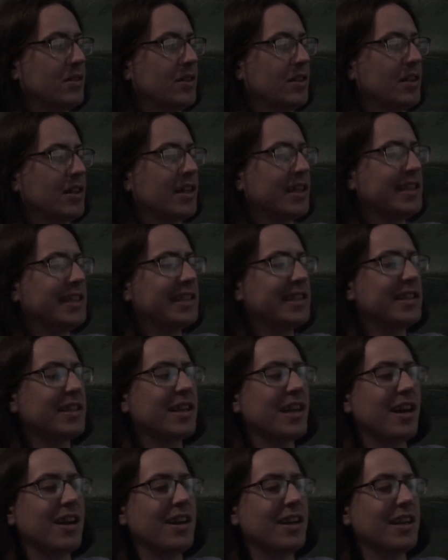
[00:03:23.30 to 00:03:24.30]
Because the
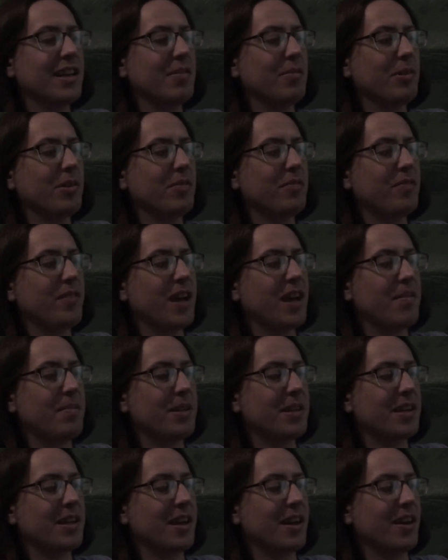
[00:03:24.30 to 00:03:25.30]
garlic, you want a fair
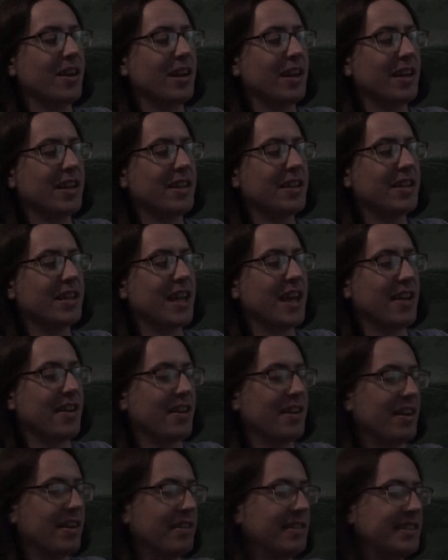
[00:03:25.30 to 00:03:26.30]
bit of garlic, and again,
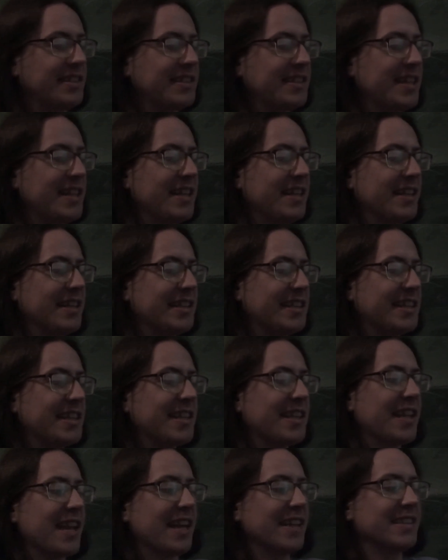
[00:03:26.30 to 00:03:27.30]
you know, as thin as you
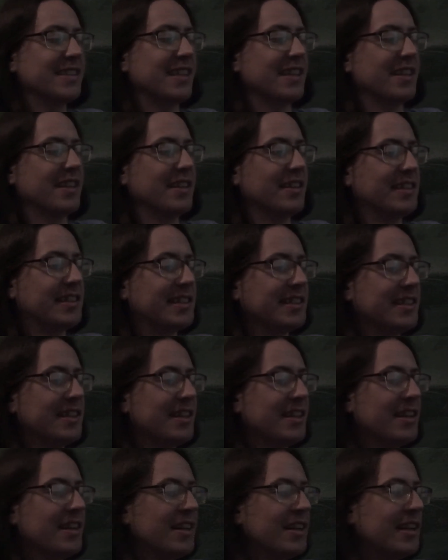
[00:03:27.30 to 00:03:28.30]
can get it and as
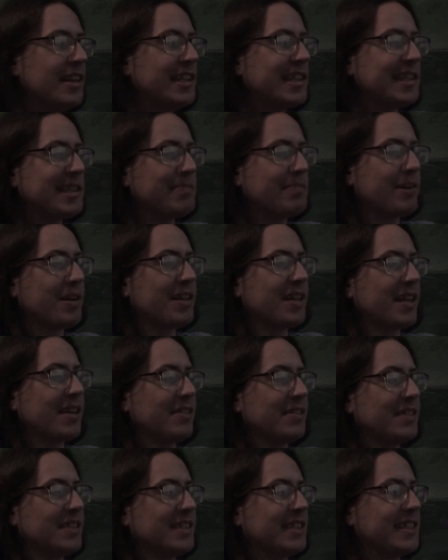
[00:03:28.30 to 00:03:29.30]
spread out
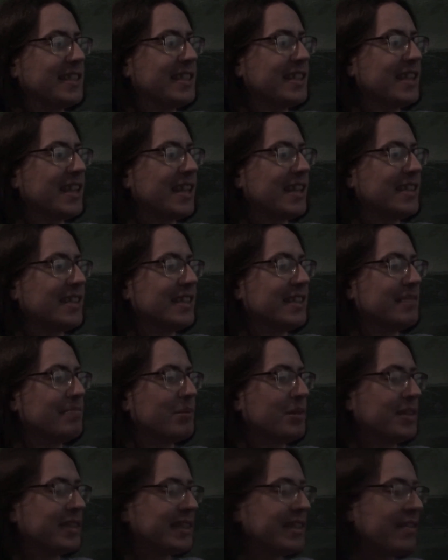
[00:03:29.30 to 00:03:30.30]
as you can get it,
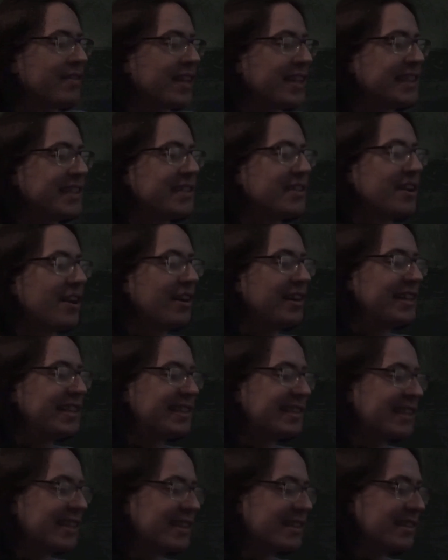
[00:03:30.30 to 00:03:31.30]
but so there's a
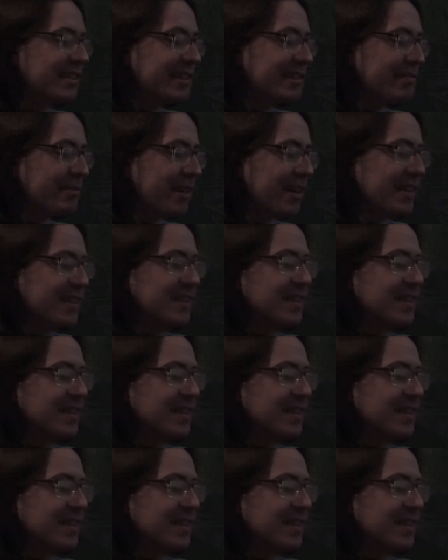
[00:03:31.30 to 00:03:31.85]
nice little spread,